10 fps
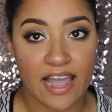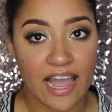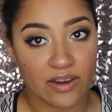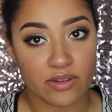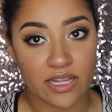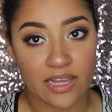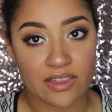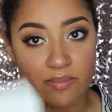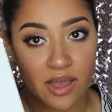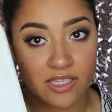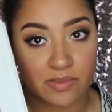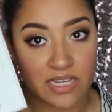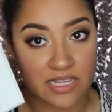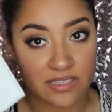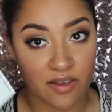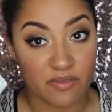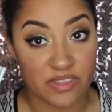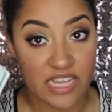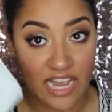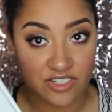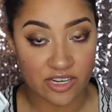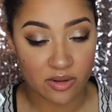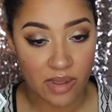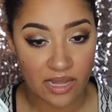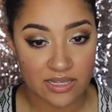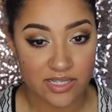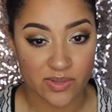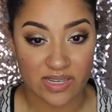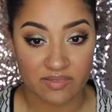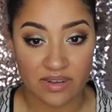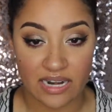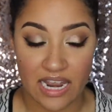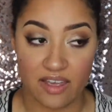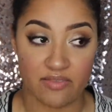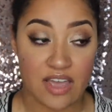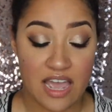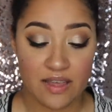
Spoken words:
I really like the box because of the eyeshadow palette, so even if